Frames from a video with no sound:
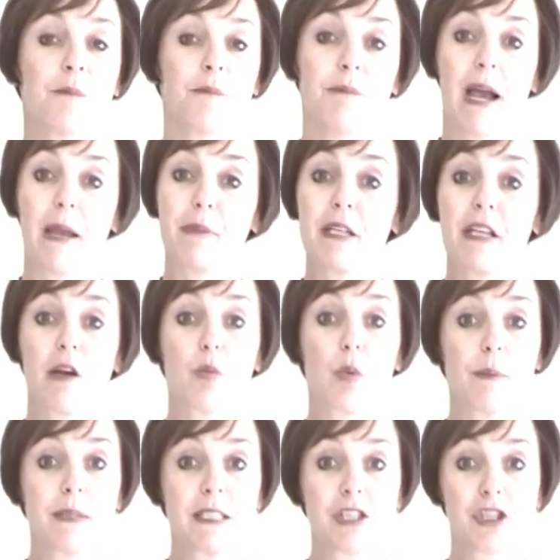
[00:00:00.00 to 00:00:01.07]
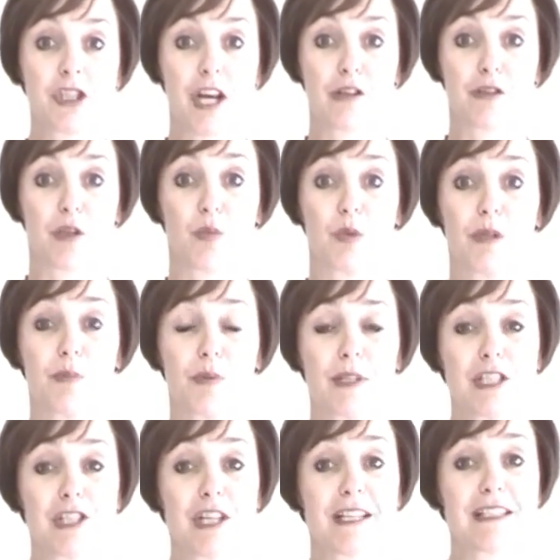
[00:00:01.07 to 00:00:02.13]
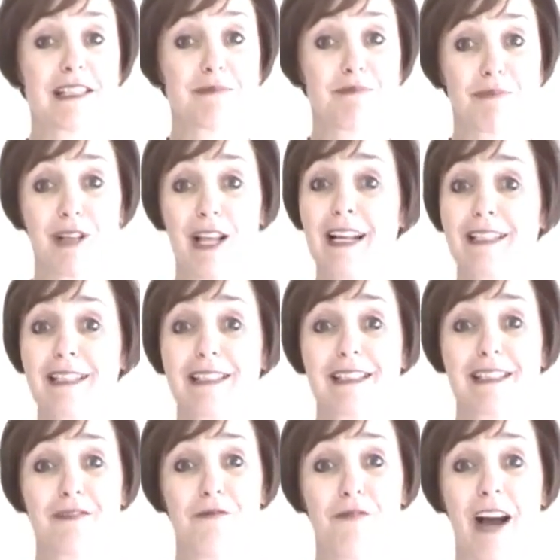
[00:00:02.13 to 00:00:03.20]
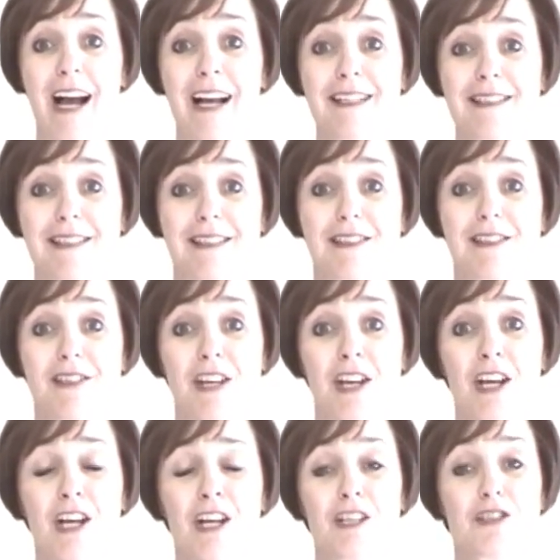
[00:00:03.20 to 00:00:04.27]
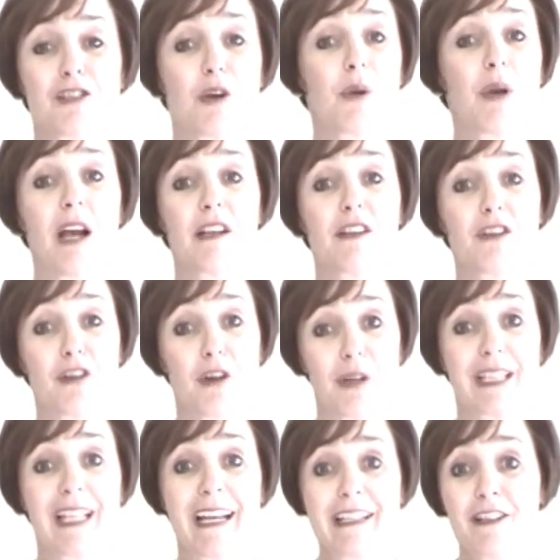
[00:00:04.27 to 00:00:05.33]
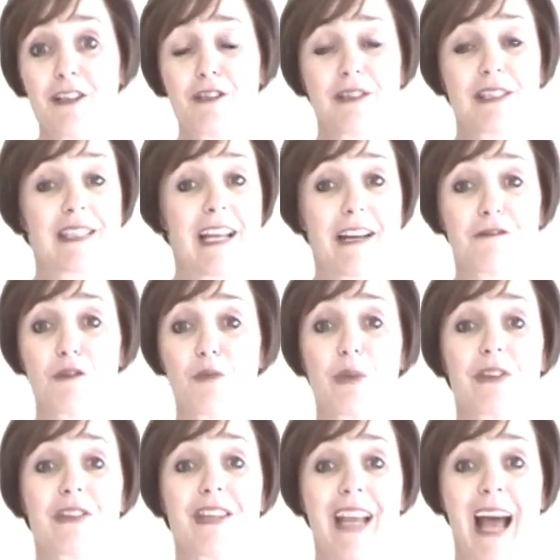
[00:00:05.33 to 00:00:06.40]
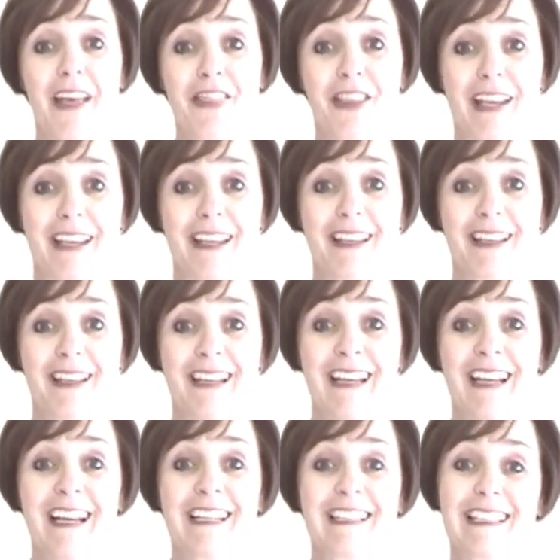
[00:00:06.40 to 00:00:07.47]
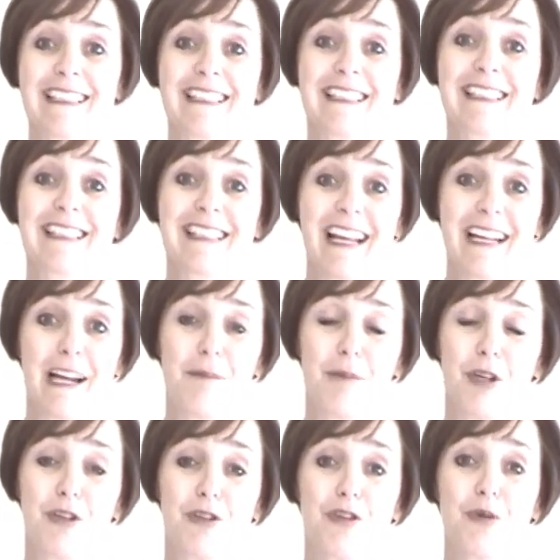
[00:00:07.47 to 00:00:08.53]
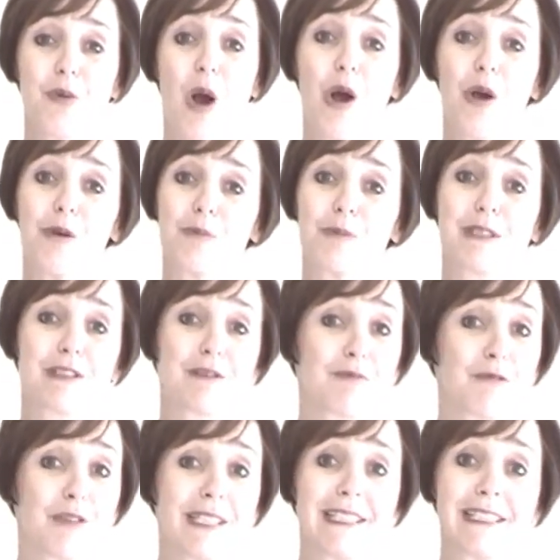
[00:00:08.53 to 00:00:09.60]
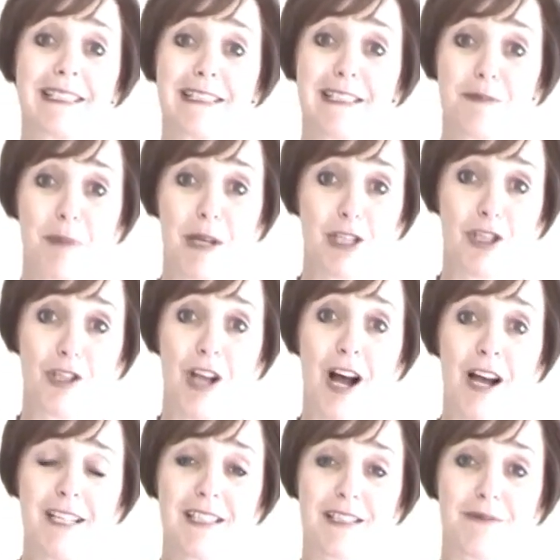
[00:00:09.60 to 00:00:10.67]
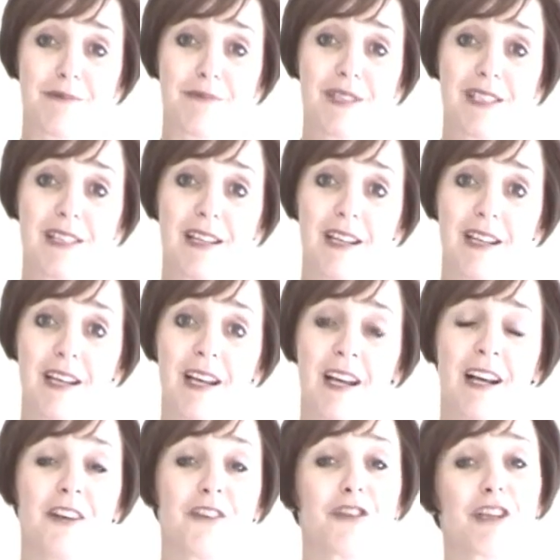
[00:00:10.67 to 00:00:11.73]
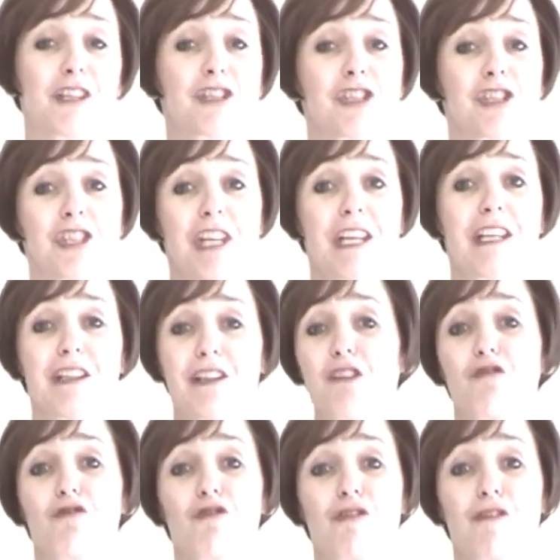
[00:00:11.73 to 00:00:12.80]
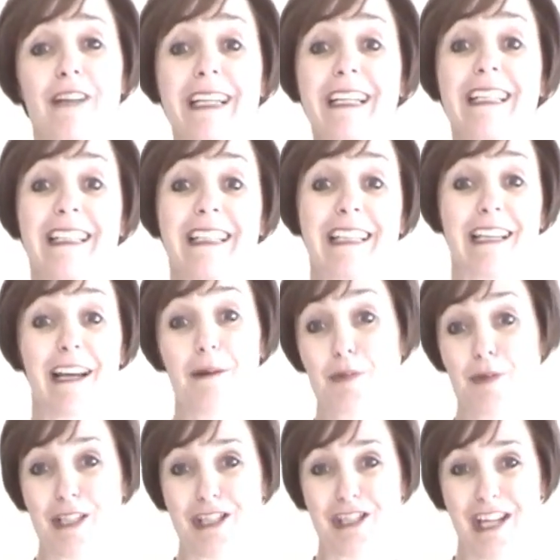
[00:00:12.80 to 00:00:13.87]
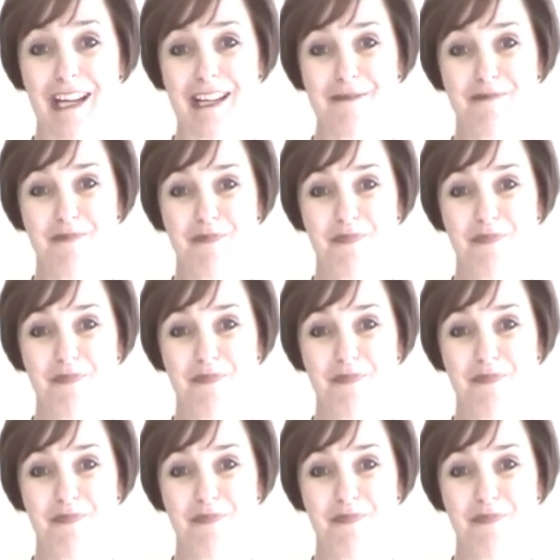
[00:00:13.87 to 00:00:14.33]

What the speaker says: Maybe a women's shelter would appreciate some platters, some vases. So, a lady who's left with nothing can set up her new home with some really special items that she can really appreciate.